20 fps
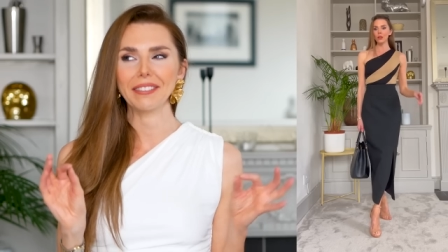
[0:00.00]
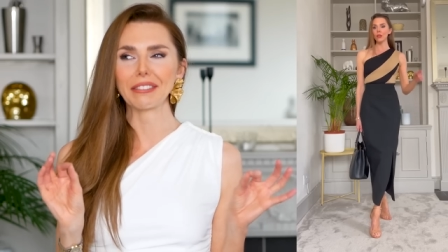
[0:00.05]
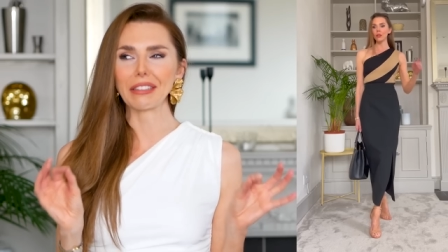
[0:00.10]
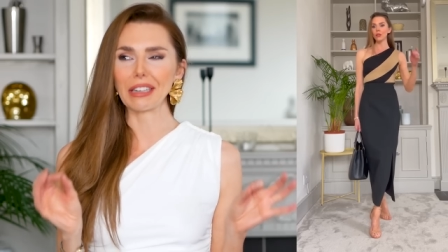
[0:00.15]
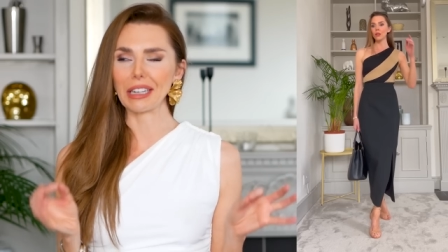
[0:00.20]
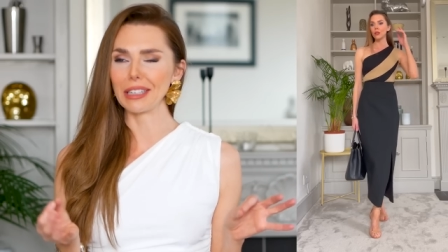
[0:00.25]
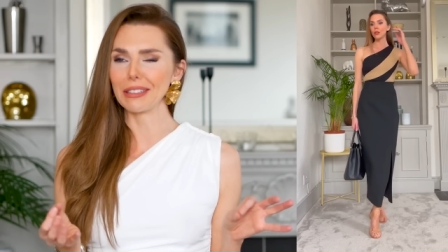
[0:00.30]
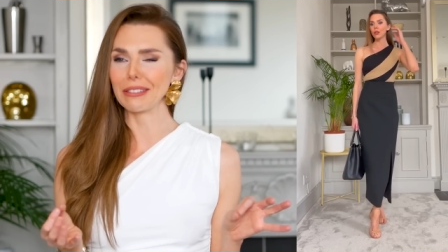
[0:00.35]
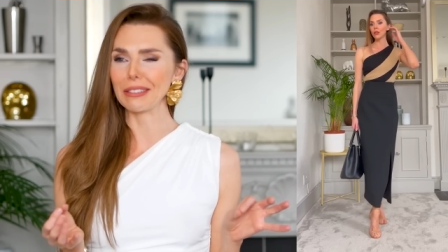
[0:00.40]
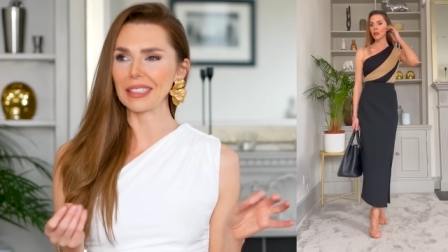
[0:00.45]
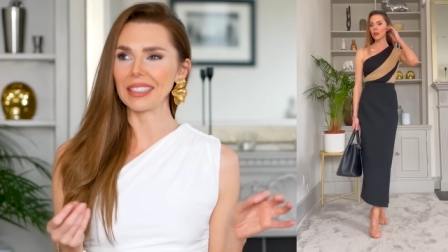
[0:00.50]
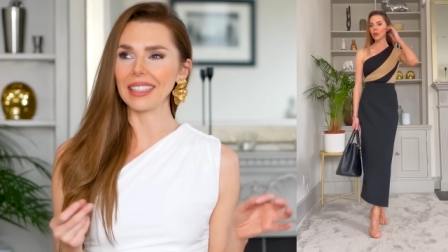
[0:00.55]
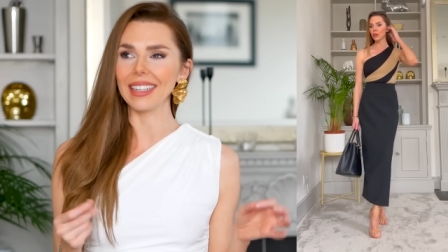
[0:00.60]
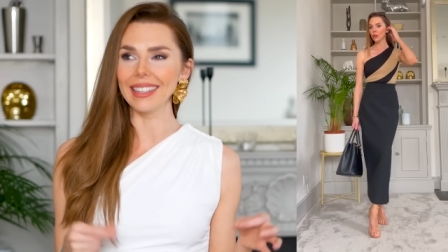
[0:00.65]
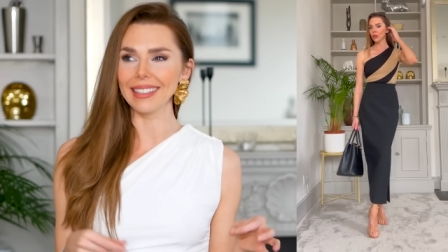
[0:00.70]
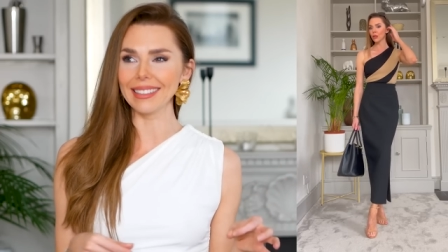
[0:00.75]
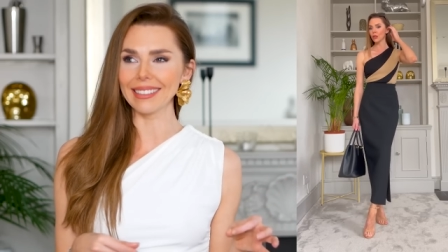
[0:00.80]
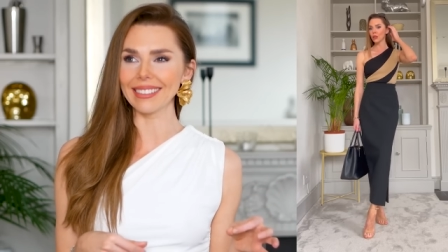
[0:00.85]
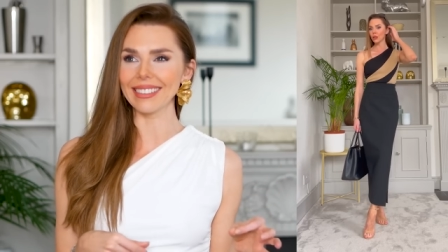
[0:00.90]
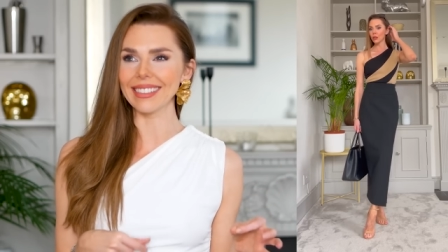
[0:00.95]
Kind of really
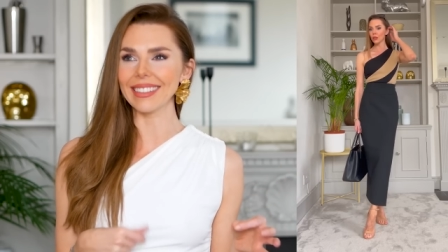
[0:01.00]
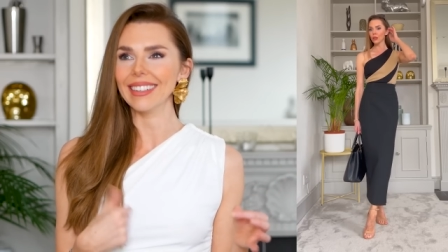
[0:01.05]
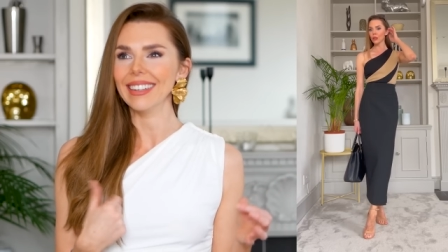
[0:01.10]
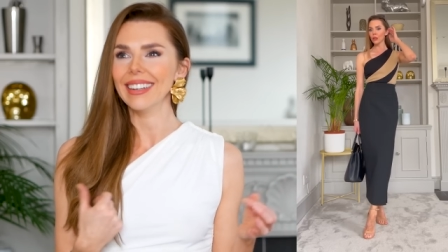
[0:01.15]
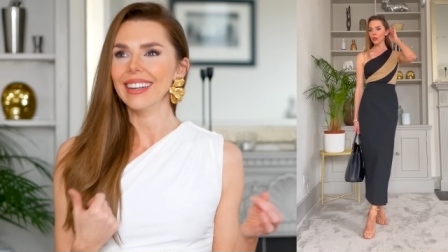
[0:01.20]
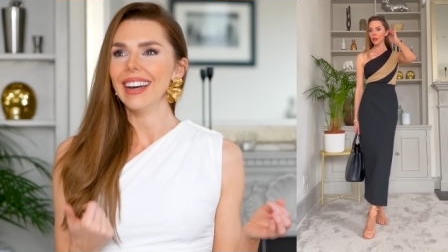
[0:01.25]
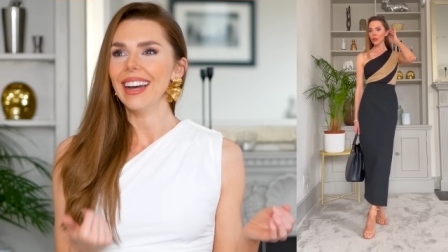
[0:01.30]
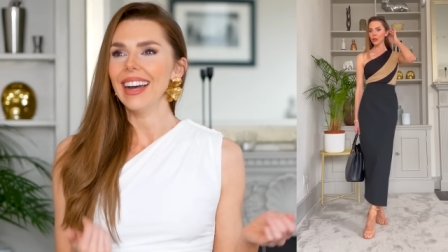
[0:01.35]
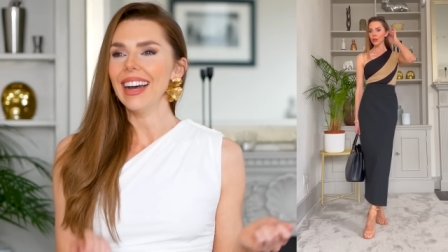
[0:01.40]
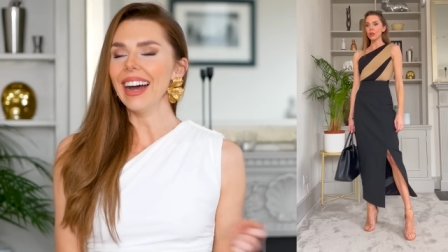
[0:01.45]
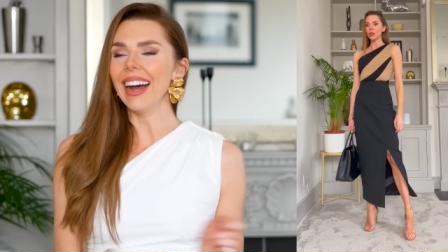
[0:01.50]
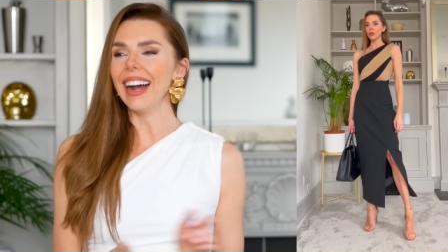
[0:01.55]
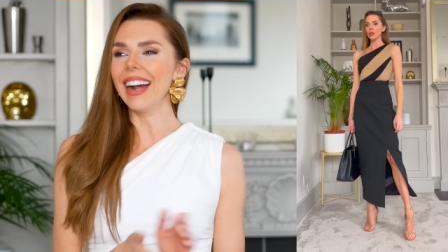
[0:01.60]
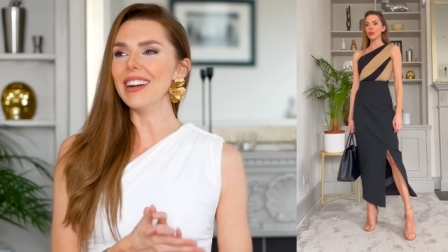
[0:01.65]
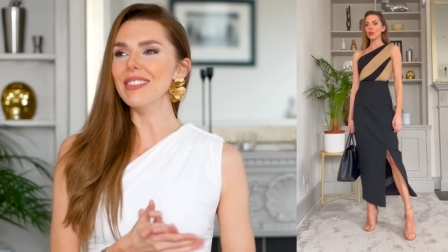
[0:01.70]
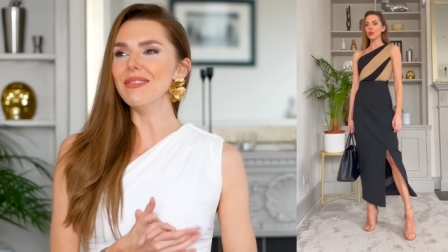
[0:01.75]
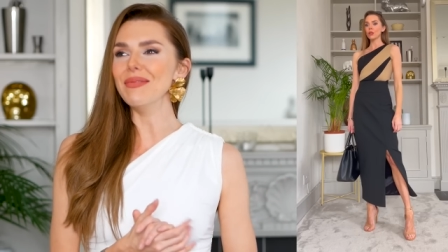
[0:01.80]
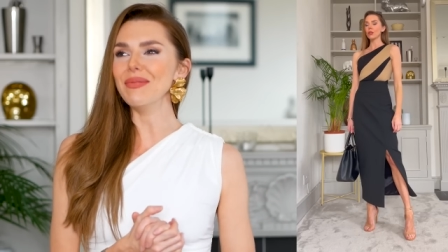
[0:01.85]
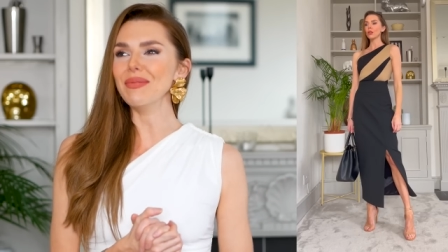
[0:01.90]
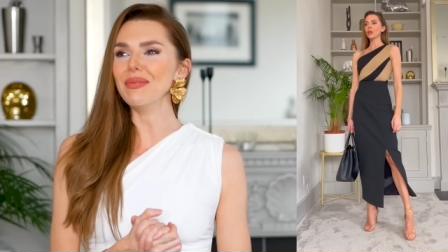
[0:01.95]
into it.
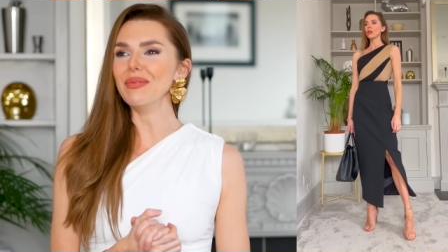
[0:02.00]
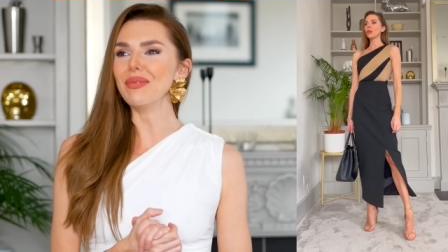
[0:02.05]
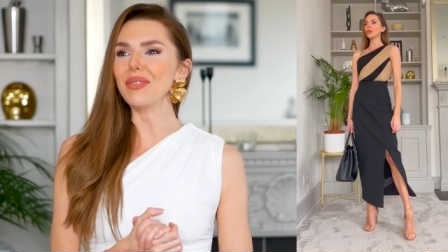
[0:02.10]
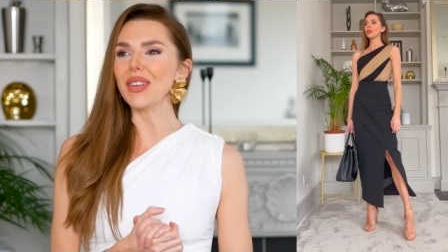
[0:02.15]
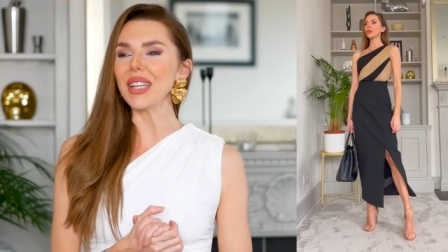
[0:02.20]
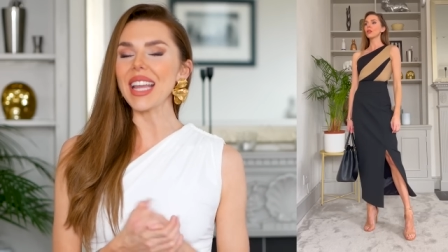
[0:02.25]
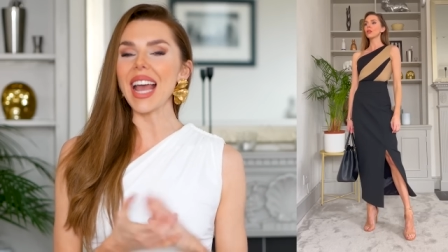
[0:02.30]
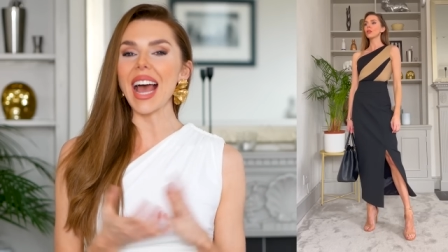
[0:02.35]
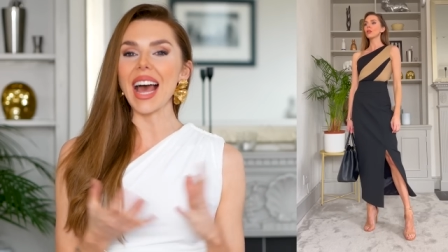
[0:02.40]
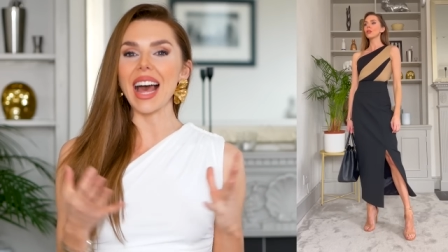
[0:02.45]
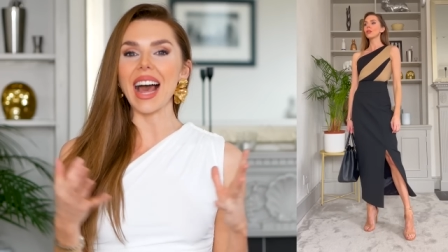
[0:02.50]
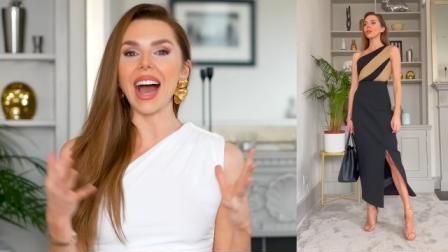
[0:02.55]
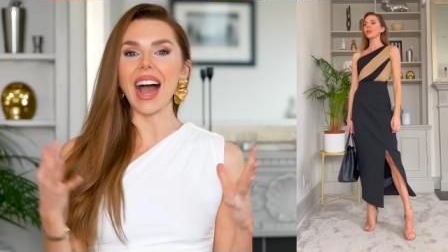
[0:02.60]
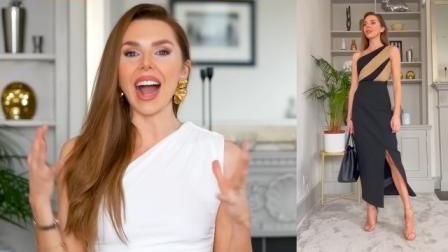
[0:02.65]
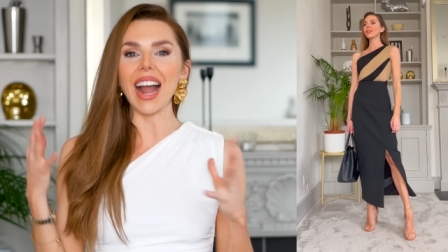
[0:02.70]
But yeah,